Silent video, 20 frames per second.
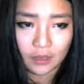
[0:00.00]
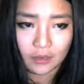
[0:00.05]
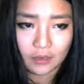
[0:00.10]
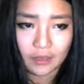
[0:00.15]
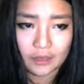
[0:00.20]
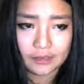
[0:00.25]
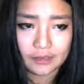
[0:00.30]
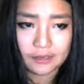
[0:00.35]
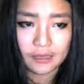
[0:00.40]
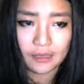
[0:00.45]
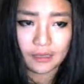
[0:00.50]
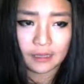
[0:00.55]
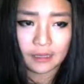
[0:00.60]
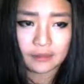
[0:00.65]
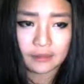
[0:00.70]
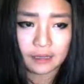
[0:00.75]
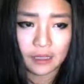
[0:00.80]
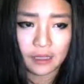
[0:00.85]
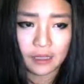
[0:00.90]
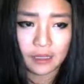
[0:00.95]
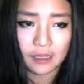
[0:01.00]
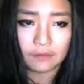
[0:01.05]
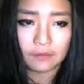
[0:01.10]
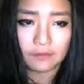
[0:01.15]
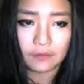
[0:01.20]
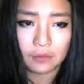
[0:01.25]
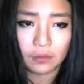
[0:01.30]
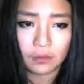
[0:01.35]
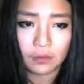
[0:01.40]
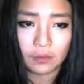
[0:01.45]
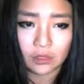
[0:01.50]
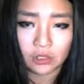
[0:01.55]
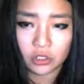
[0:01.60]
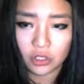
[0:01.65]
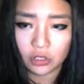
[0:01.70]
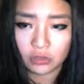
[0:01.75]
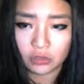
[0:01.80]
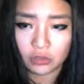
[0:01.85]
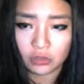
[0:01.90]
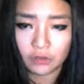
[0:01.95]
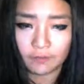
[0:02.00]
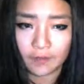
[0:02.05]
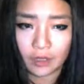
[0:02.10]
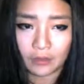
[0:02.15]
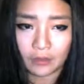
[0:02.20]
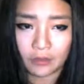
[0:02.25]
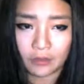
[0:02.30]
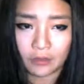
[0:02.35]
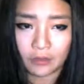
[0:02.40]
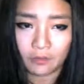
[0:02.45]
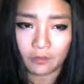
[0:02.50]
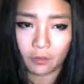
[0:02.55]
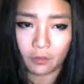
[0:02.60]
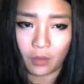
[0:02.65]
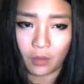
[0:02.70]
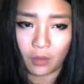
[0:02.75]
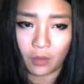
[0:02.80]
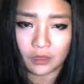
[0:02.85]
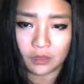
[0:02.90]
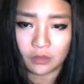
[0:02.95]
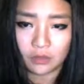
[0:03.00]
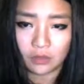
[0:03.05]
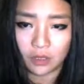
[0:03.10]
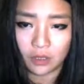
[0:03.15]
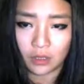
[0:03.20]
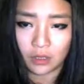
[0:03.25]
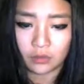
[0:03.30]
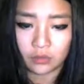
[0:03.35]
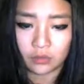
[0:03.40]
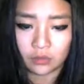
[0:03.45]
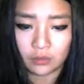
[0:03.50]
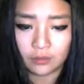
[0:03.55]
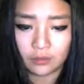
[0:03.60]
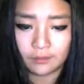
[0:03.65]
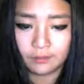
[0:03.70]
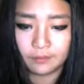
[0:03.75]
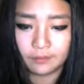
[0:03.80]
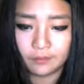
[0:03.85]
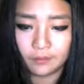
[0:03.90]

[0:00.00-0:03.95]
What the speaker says: That said, if you want to change the value of y to 100,